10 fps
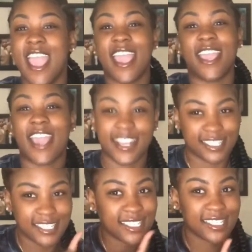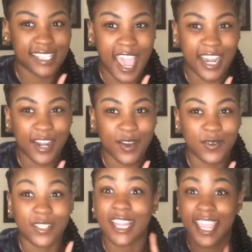And guys, just a side
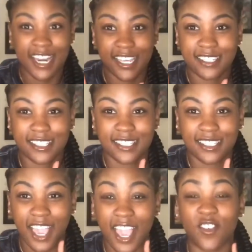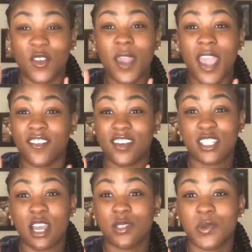note, ladies, if you ever
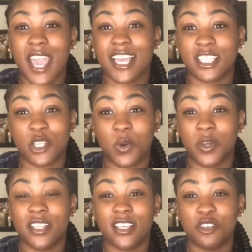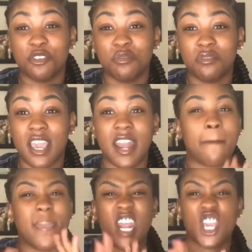talk to a guy that's older than you, and I
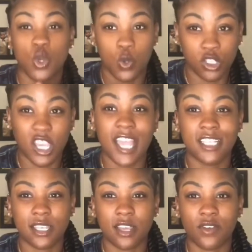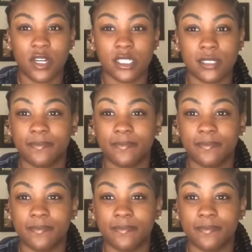mean a huge age difference,